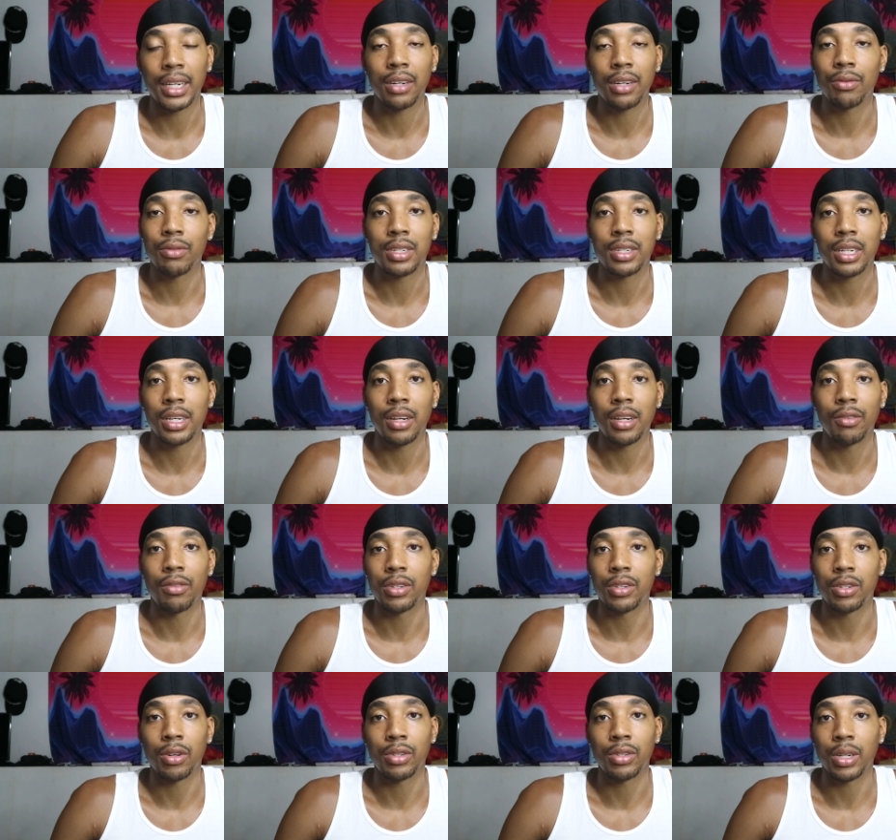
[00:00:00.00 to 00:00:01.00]
I didn't receive any
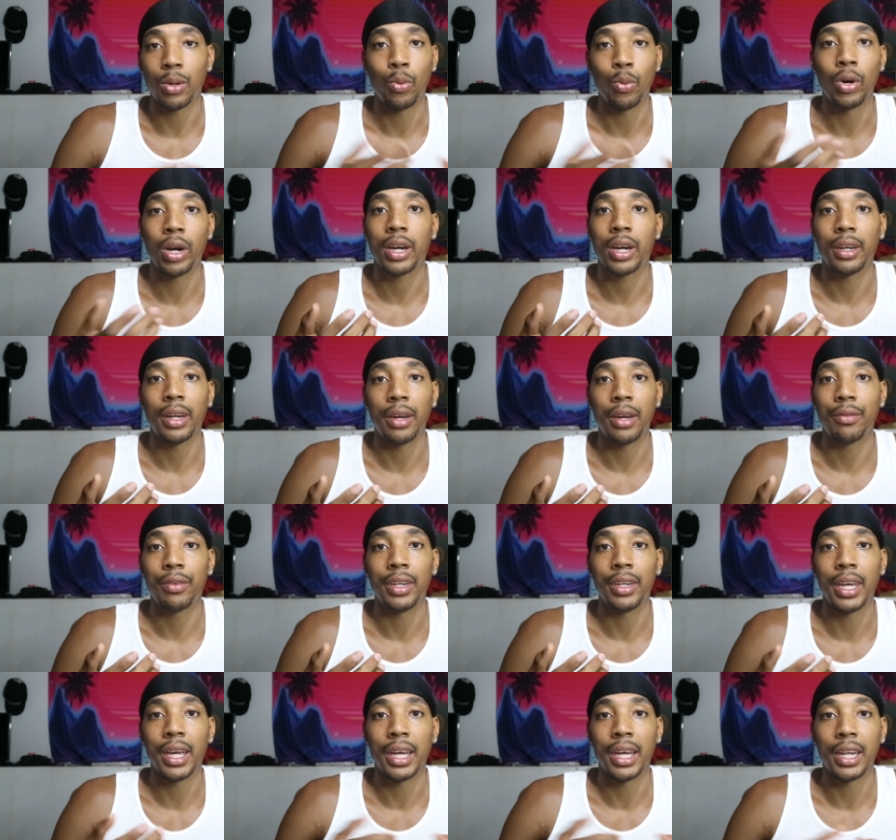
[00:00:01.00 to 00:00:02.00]
results. I'm working out
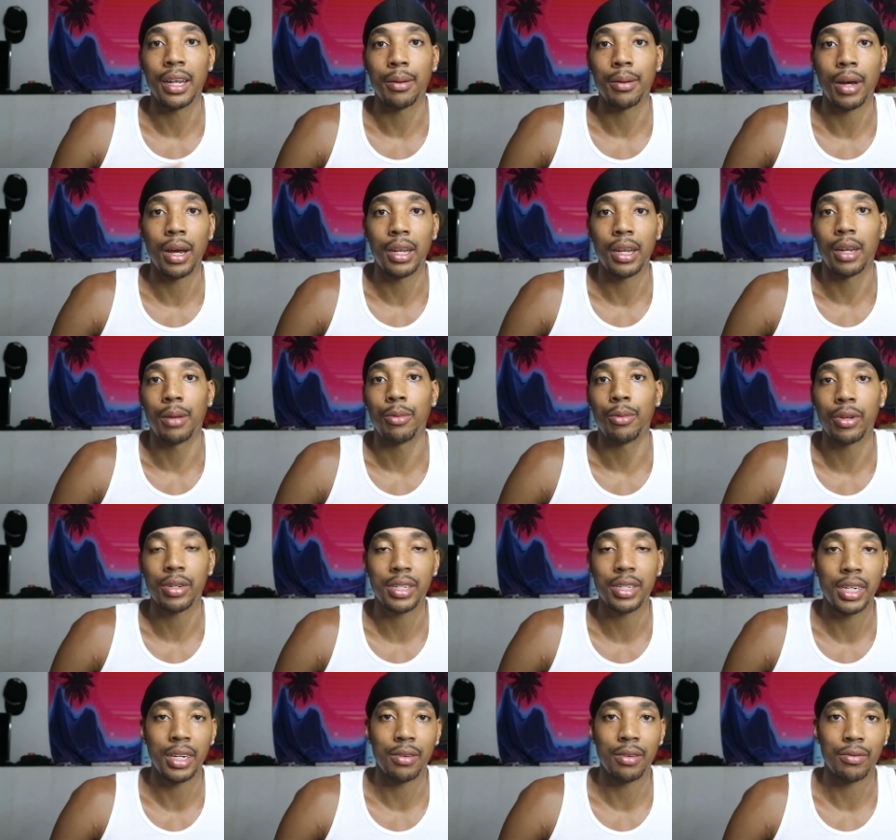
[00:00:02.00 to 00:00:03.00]
every day and I'm
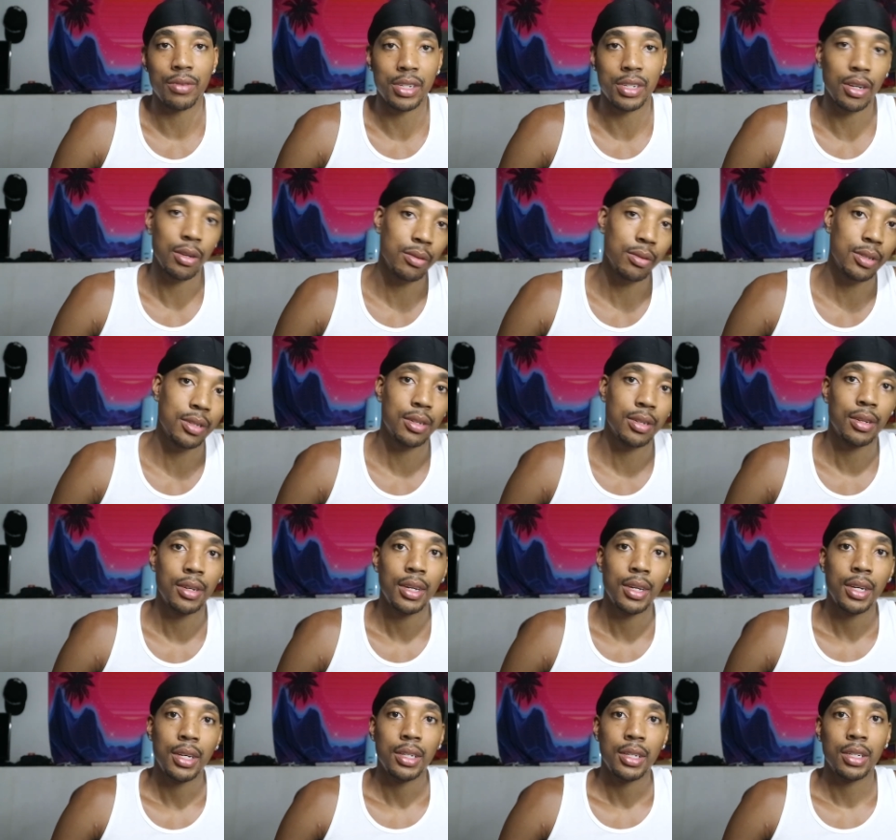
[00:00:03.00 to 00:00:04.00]
not seeing results.
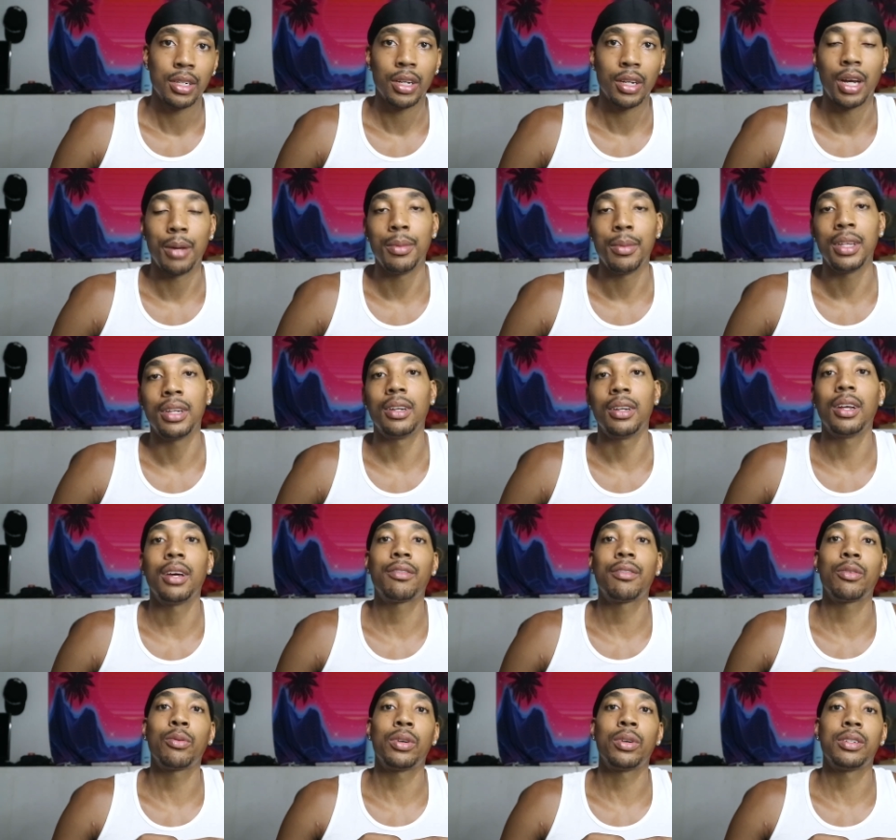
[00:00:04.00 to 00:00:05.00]
Do you know what I mean? And
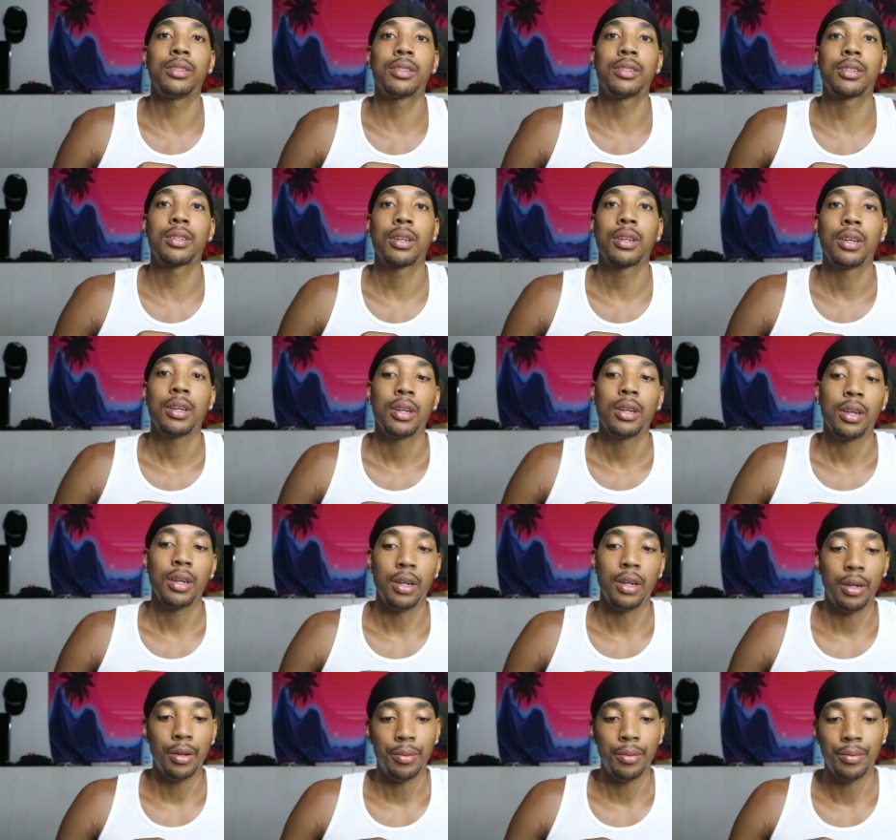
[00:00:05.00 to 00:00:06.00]
everyone's
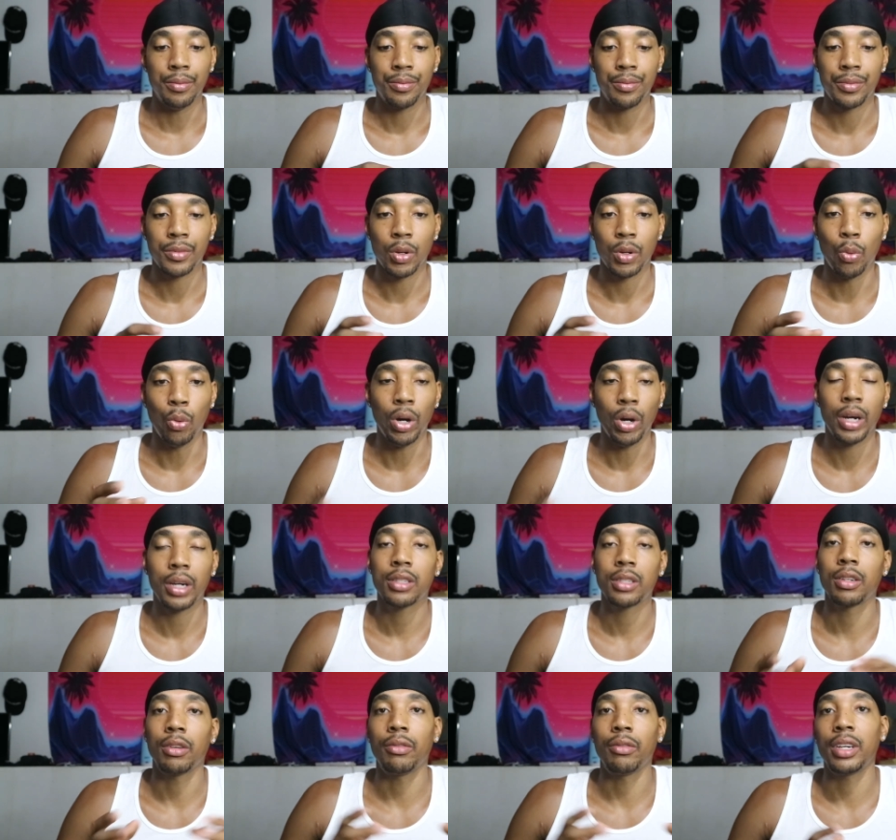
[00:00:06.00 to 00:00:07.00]

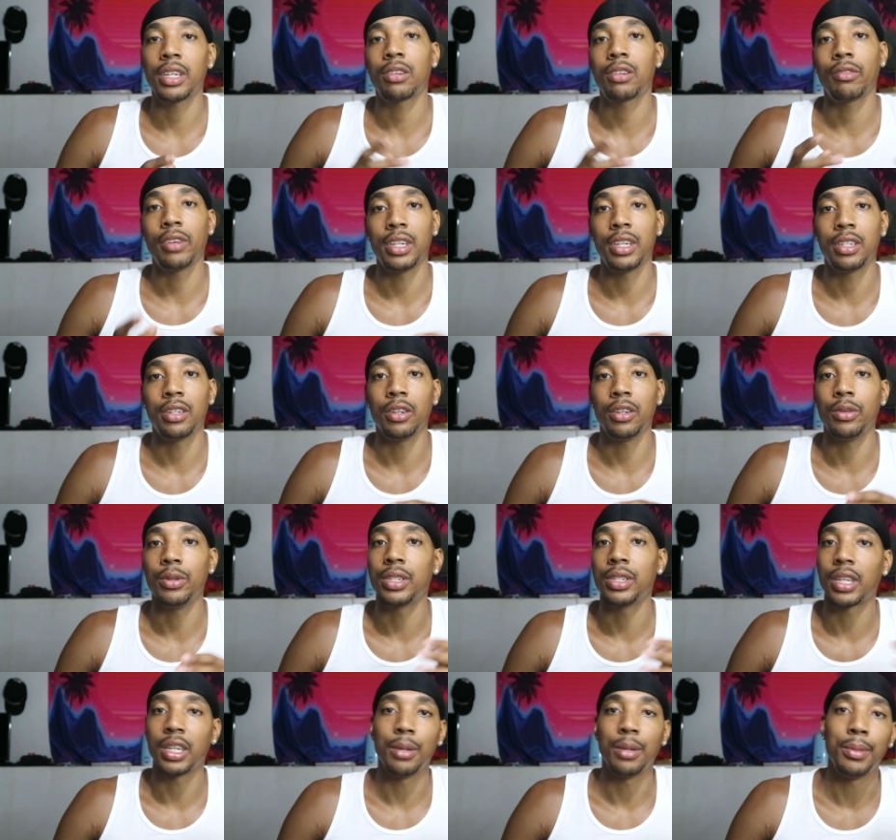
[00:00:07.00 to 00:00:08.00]
work to rest
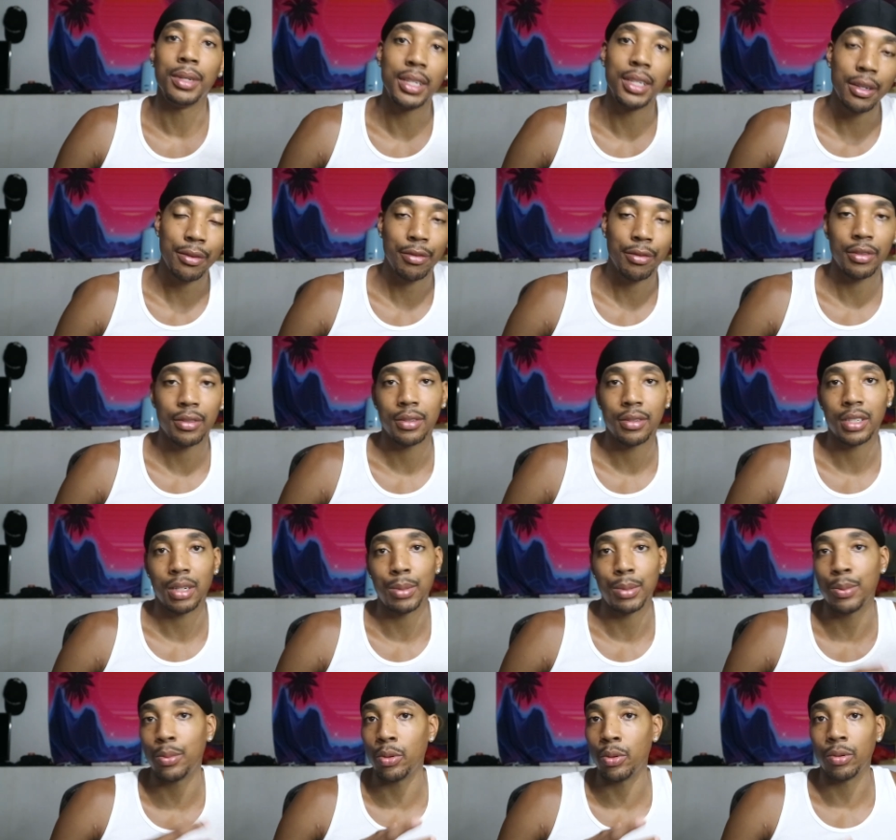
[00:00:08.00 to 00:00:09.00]
ratio is going to be different.
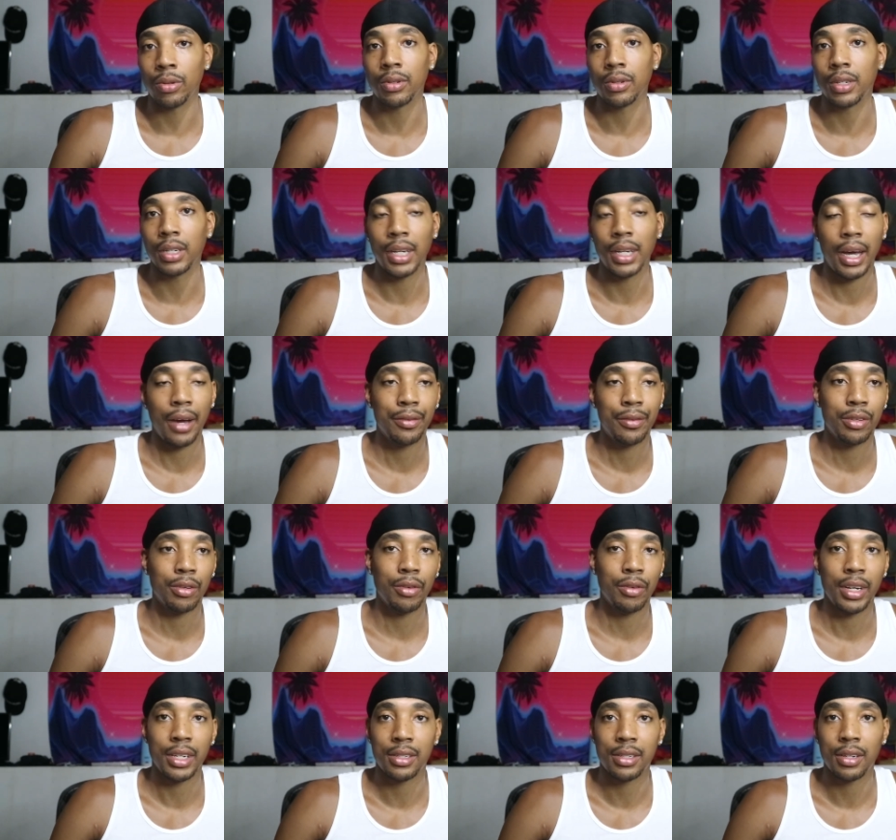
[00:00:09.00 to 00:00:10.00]
Some people are going to have
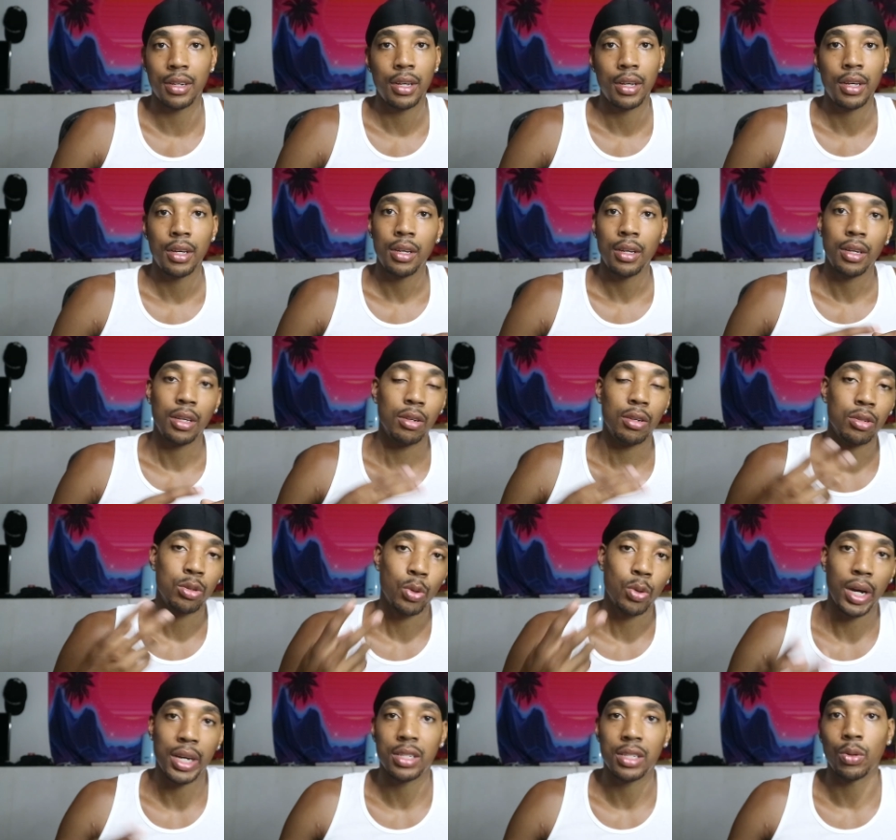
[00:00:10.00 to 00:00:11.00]
to rest, you
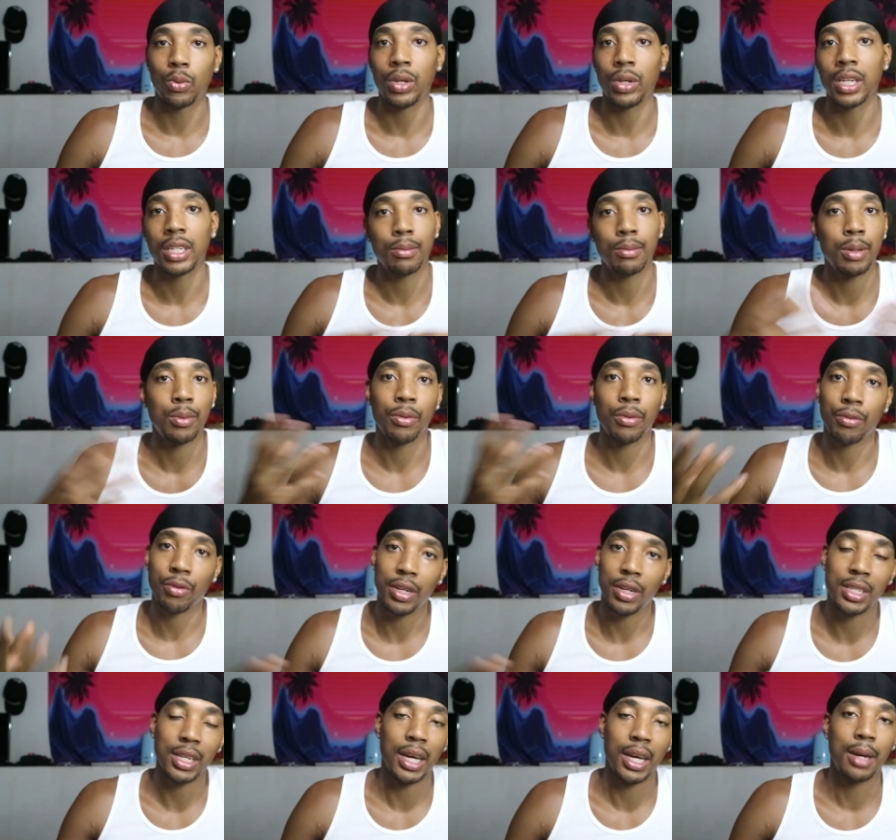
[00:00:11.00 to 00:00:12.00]
know, twice a week. Some people
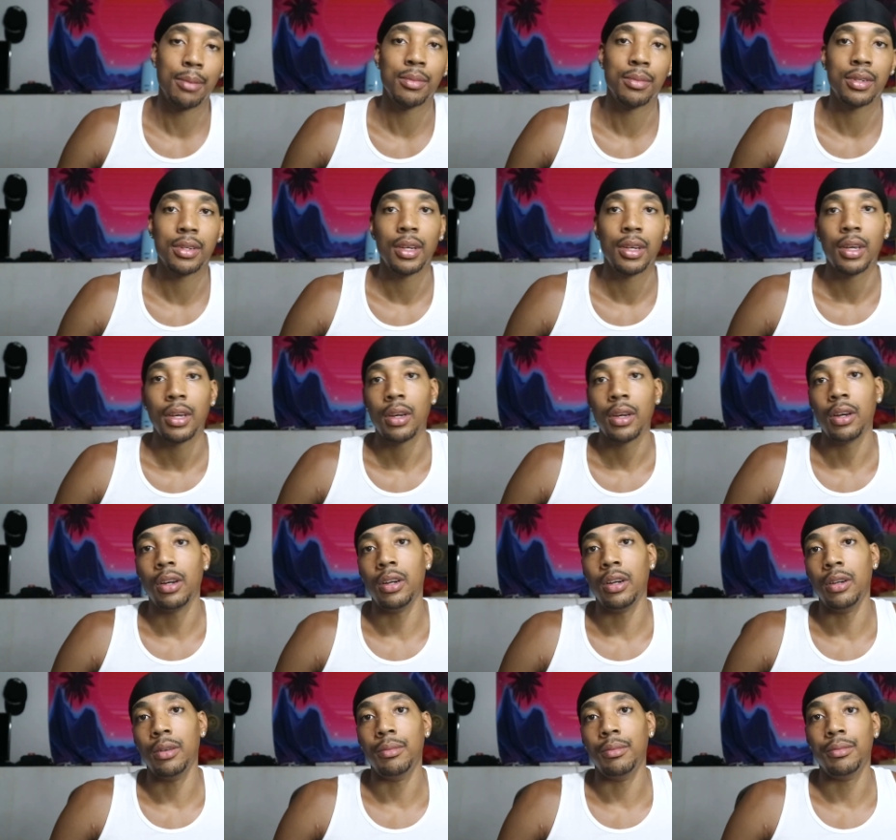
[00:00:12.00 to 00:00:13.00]
3 times.
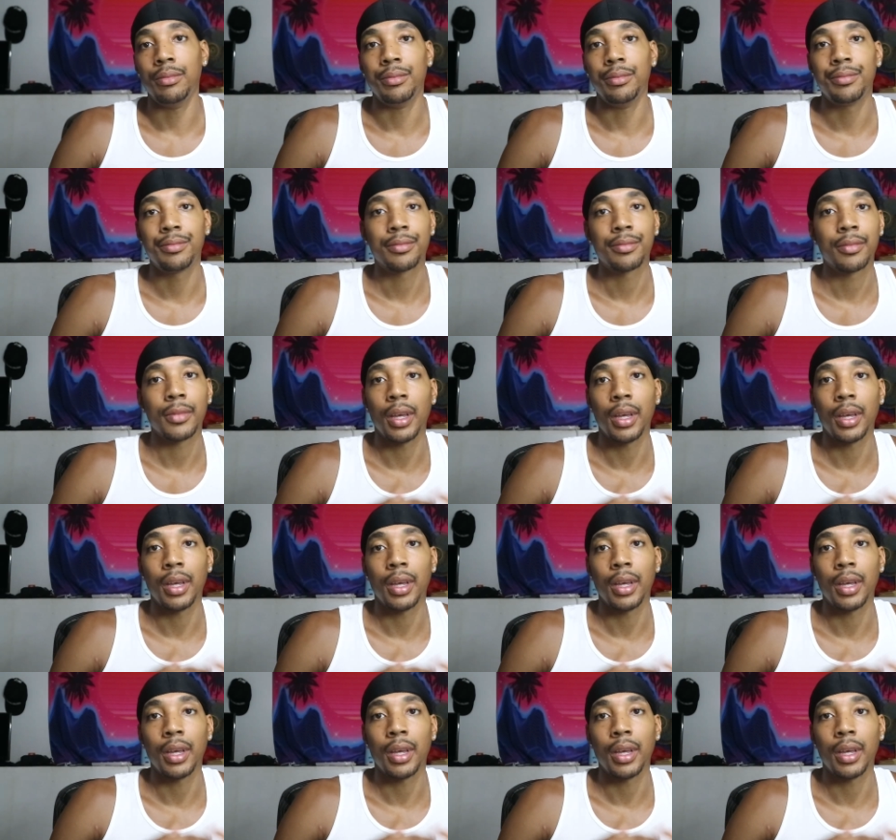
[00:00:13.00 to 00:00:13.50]
Some